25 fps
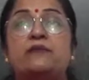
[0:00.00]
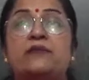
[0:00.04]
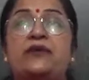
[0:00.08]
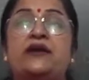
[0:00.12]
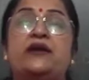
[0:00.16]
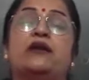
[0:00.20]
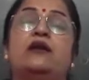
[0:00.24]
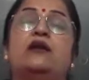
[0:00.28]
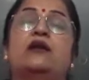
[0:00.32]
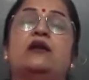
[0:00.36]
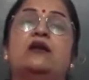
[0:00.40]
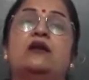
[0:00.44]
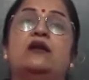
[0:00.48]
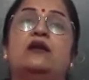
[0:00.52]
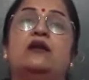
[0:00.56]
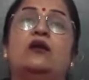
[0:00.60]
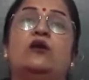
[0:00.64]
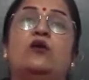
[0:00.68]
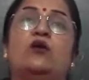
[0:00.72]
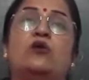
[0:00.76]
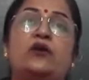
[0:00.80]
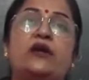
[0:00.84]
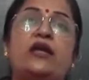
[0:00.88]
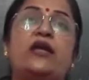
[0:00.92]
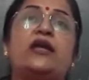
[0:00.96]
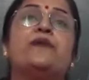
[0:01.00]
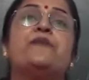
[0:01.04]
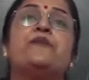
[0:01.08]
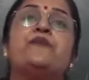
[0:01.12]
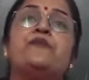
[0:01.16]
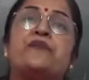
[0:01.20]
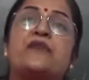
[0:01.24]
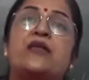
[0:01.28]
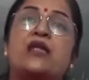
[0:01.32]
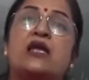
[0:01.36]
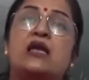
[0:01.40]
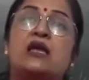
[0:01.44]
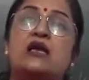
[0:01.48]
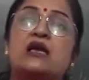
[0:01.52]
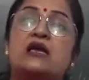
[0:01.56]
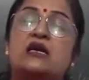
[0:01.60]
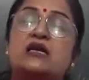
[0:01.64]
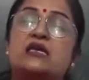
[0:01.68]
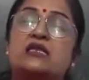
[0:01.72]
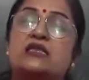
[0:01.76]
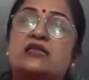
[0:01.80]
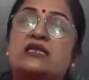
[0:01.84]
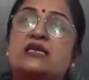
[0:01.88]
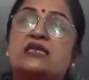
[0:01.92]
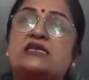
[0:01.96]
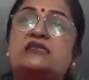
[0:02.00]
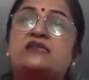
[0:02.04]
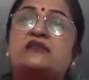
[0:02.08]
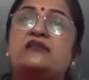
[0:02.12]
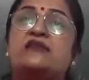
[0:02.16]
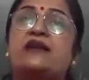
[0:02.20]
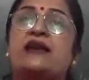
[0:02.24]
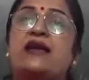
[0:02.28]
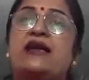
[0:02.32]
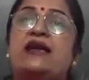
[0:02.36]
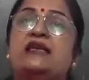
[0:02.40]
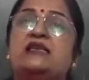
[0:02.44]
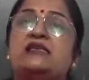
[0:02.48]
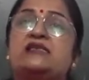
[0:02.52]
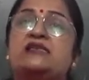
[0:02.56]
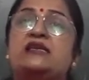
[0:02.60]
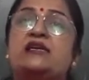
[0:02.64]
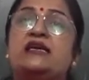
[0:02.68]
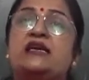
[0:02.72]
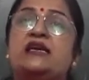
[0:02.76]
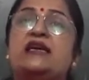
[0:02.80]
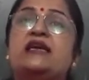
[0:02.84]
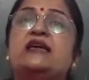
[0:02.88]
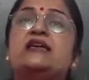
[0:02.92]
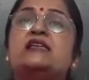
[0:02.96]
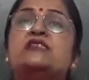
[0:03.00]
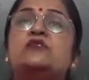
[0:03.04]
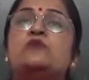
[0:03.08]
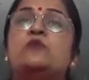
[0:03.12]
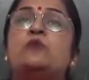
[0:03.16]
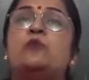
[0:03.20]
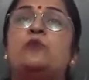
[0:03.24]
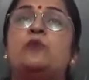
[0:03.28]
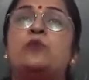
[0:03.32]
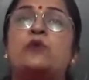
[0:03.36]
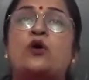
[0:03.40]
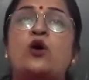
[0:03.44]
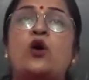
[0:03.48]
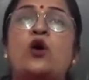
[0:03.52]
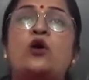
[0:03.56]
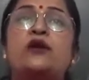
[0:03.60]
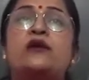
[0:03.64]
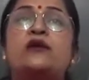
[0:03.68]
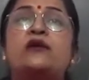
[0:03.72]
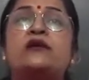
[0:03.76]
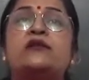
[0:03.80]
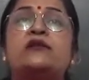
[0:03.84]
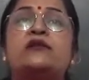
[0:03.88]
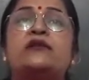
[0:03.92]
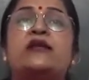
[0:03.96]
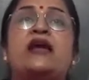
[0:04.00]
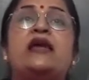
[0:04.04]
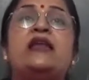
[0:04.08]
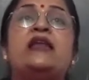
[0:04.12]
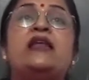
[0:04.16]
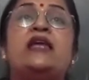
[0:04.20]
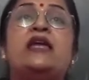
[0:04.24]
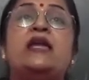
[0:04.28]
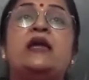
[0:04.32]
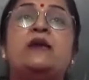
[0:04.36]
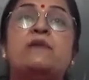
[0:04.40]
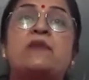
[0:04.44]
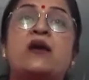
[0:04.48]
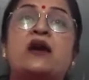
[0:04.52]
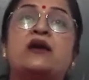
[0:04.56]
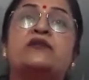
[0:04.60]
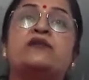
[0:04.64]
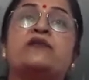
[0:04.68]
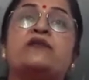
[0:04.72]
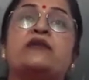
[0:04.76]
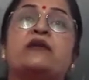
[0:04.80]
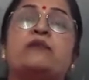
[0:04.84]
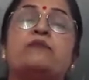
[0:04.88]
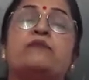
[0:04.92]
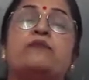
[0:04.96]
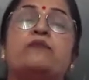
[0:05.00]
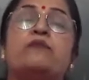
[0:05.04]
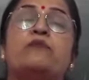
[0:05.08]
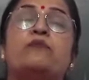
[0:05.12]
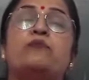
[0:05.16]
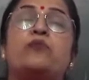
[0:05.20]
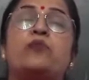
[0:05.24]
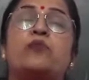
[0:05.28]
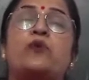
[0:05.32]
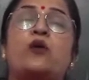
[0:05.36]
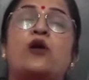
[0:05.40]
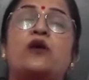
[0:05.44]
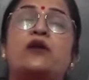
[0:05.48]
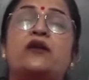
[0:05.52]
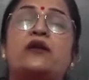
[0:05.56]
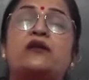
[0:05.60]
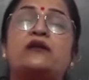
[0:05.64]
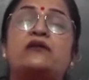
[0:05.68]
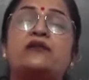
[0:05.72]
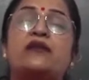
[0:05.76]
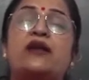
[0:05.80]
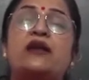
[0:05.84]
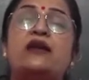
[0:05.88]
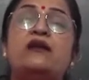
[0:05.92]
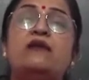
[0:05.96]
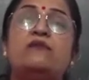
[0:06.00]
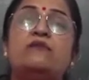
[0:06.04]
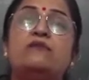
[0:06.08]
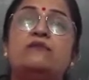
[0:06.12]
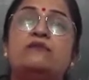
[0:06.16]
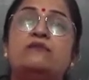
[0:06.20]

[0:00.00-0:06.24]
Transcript: middle. Okay. This range is broader than Himadri, broader than,